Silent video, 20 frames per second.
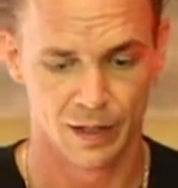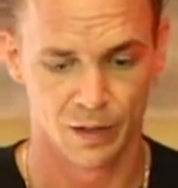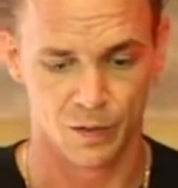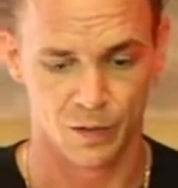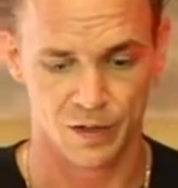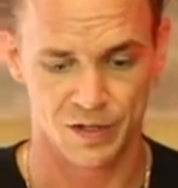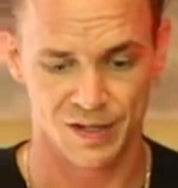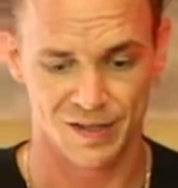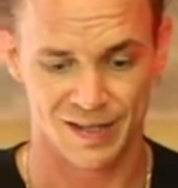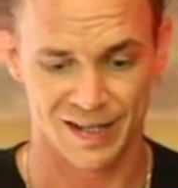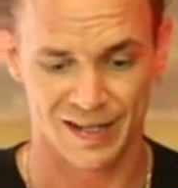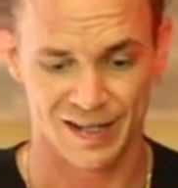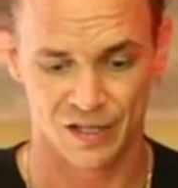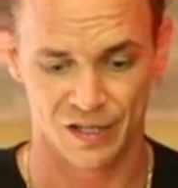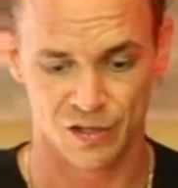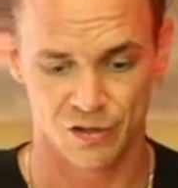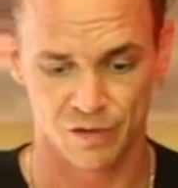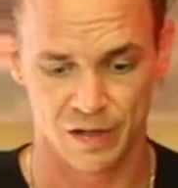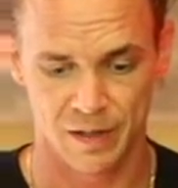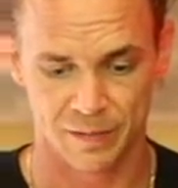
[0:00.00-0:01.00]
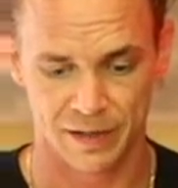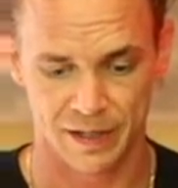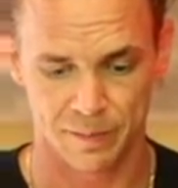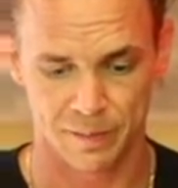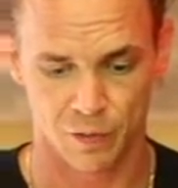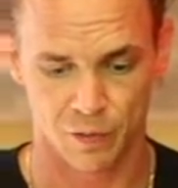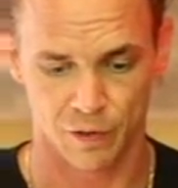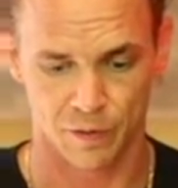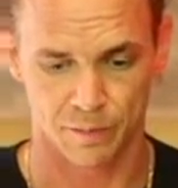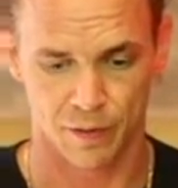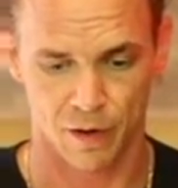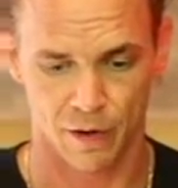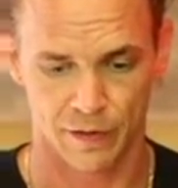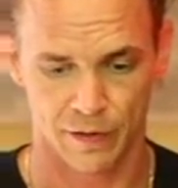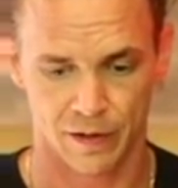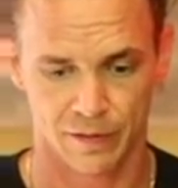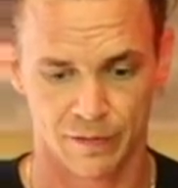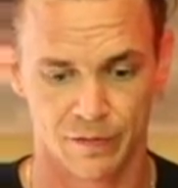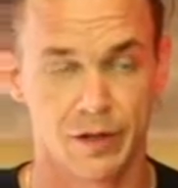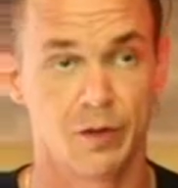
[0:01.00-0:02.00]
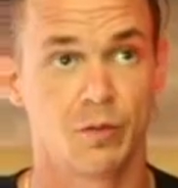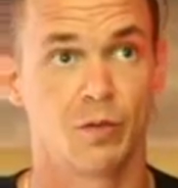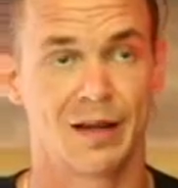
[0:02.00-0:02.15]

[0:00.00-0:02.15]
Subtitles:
which is an extremely important part of the